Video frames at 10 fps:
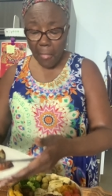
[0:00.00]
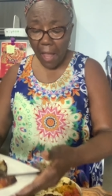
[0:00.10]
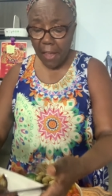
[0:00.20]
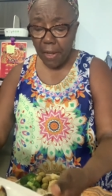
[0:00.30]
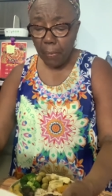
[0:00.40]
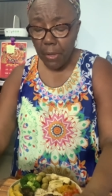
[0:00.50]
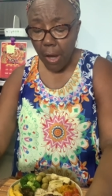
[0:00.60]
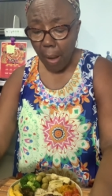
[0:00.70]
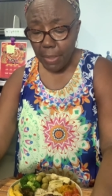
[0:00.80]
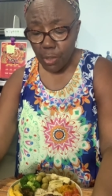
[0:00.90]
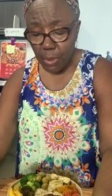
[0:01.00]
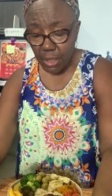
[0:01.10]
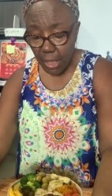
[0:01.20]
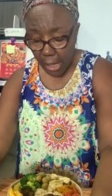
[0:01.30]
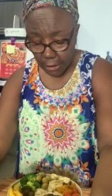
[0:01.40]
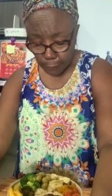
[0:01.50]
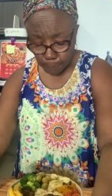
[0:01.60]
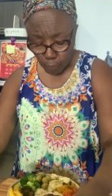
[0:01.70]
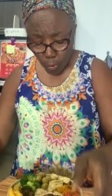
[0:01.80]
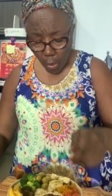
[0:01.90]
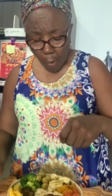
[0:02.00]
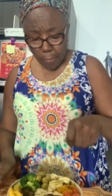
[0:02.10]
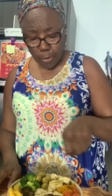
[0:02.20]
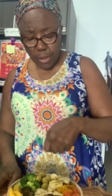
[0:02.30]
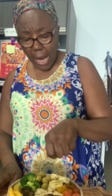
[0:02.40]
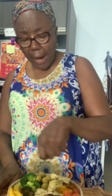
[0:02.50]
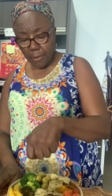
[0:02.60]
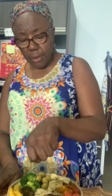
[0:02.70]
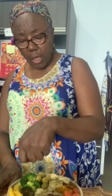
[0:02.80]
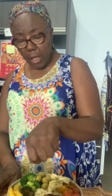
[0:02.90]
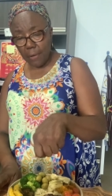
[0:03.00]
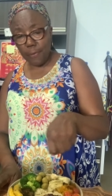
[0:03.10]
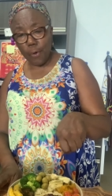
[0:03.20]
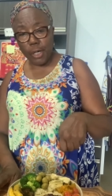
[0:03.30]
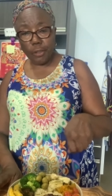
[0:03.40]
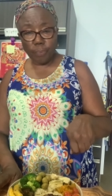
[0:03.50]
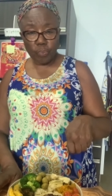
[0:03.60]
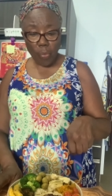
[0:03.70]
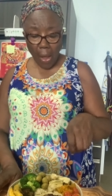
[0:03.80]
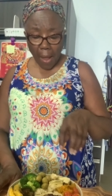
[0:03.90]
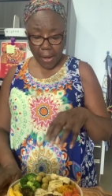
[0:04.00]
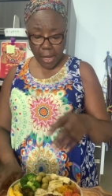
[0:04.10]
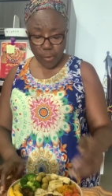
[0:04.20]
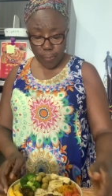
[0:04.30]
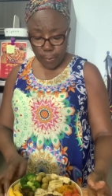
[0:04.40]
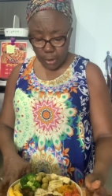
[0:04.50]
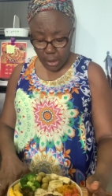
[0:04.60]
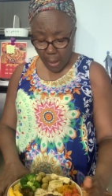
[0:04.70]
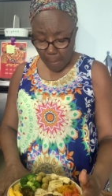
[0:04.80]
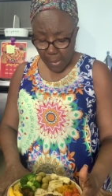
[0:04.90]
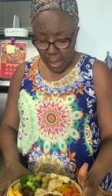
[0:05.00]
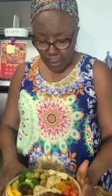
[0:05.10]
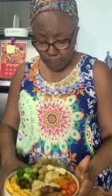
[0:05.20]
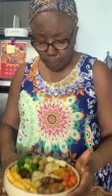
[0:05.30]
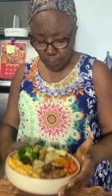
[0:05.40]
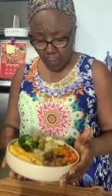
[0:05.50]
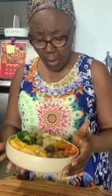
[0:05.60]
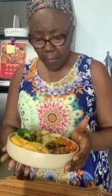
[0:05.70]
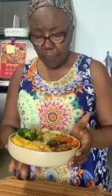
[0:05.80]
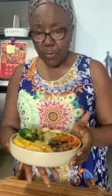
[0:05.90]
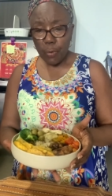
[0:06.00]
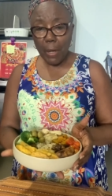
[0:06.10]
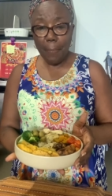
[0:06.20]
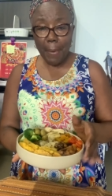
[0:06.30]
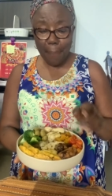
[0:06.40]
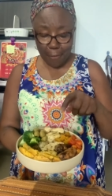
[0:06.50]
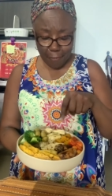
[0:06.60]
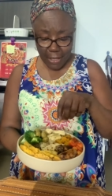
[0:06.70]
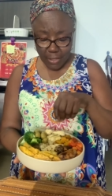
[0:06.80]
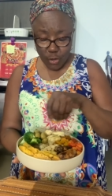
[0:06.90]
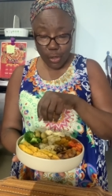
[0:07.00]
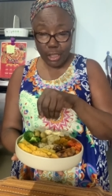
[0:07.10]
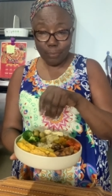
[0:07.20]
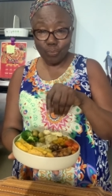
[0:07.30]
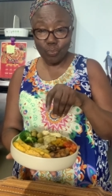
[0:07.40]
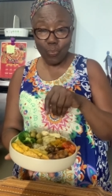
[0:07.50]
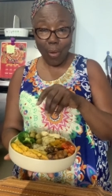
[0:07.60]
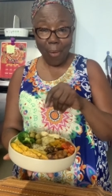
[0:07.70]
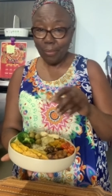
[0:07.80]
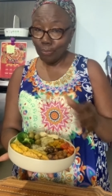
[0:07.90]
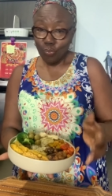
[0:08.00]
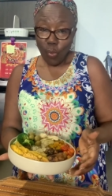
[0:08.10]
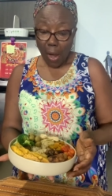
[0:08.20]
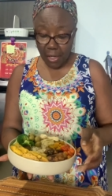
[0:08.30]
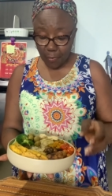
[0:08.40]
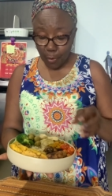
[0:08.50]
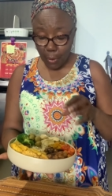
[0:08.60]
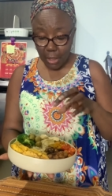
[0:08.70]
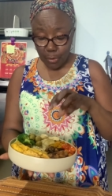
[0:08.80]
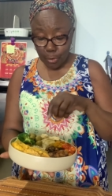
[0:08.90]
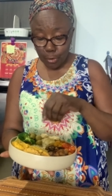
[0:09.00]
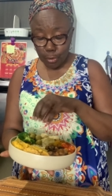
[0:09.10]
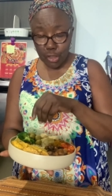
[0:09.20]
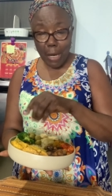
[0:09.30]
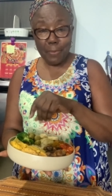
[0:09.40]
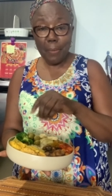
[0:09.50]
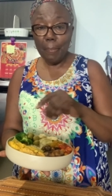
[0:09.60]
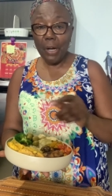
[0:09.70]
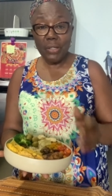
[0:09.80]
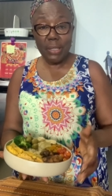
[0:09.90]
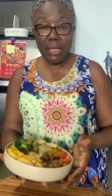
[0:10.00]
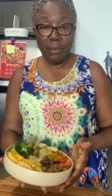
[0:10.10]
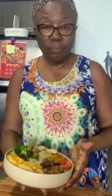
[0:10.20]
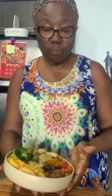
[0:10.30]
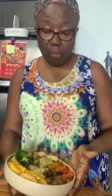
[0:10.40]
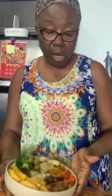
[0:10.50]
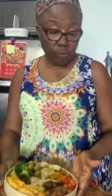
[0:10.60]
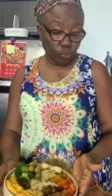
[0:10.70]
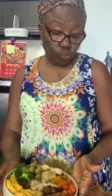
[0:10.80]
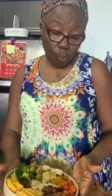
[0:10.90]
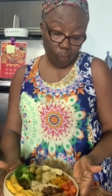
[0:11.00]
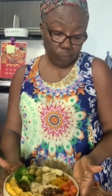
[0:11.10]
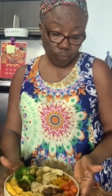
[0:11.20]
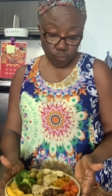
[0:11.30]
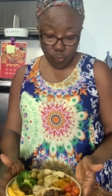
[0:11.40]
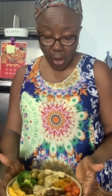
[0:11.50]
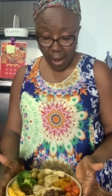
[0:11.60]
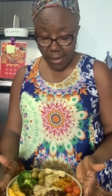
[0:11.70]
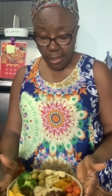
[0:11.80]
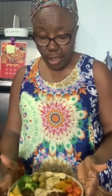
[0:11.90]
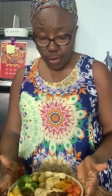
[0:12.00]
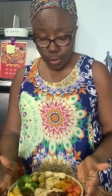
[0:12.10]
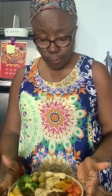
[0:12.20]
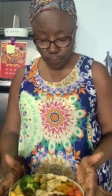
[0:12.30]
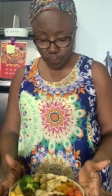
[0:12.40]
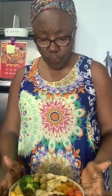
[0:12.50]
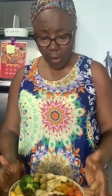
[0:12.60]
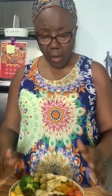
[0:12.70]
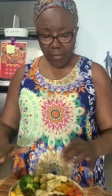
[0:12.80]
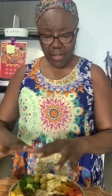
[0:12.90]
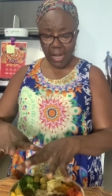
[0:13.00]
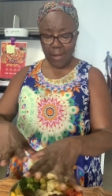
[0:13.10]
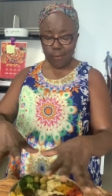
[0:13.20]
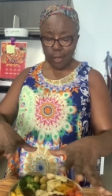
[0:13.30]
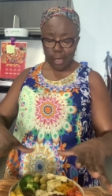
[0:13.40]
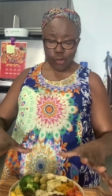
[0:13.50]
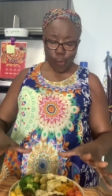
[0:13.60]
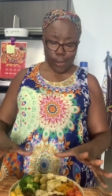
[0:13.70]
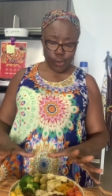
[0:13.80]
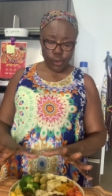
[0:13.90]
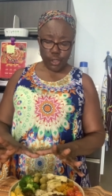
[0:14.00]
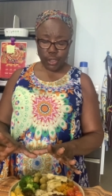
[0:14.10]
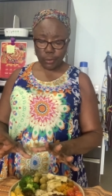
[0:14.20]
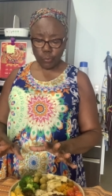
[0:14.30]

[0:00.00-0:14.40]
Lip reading: And then when hummus was done, you douse olive oil and then you put some red pepper flakes on it. And if you wanted to, you could chop some parsley. But I didn't need to. I think I have a lot going on here.